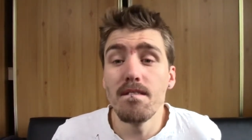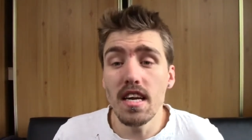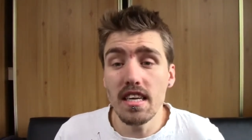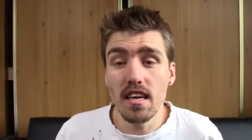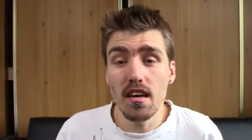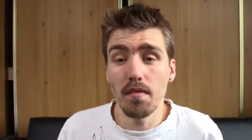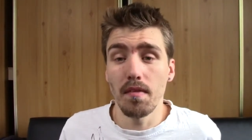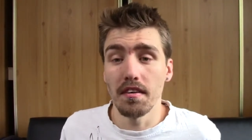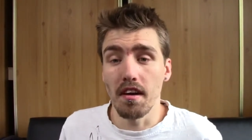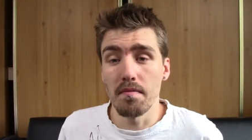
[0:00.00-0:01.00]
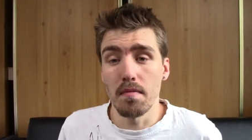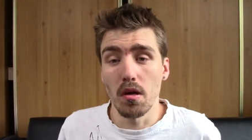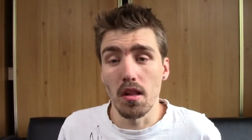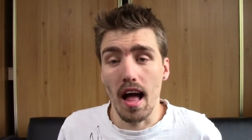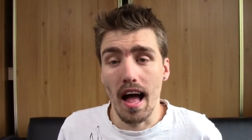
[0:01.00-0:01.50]
finish here on my
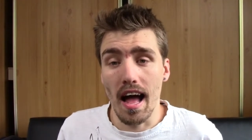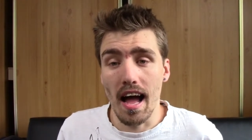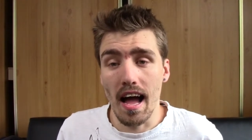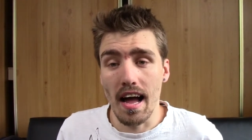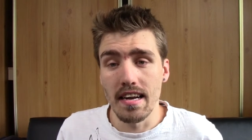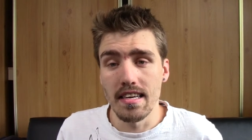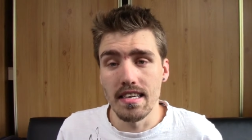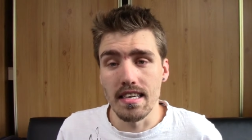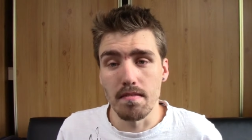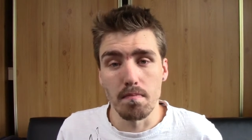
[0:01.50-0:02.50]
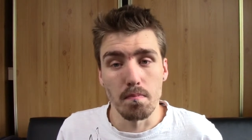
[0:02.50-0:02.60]
ramble, and